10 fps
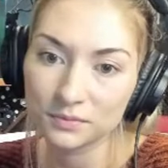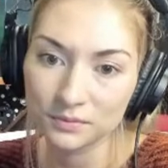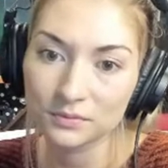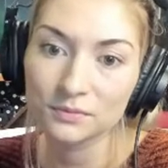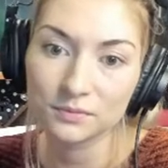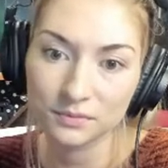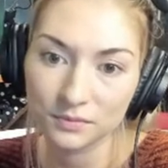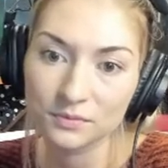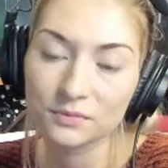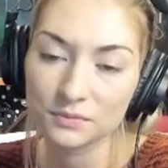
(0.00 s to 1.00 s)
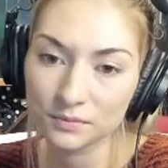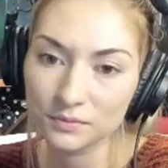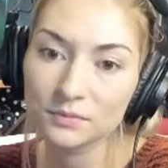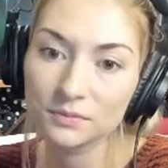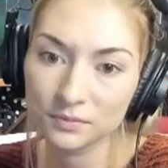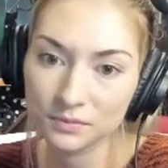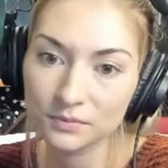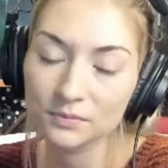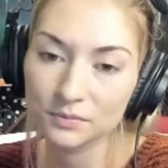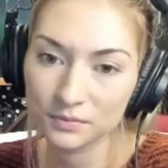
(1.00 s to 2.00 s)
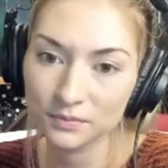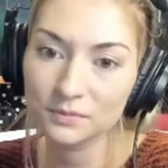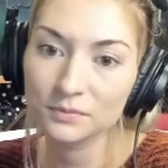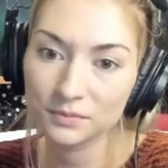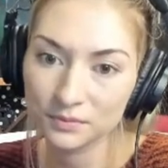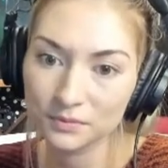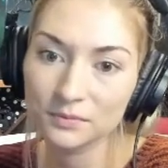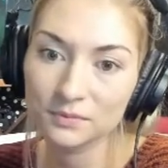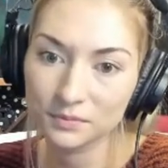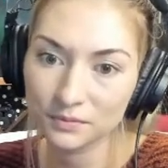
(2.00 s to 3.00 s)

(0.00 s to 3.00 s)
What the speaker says: last record, Psychedelic Thrift Store Folk. She took the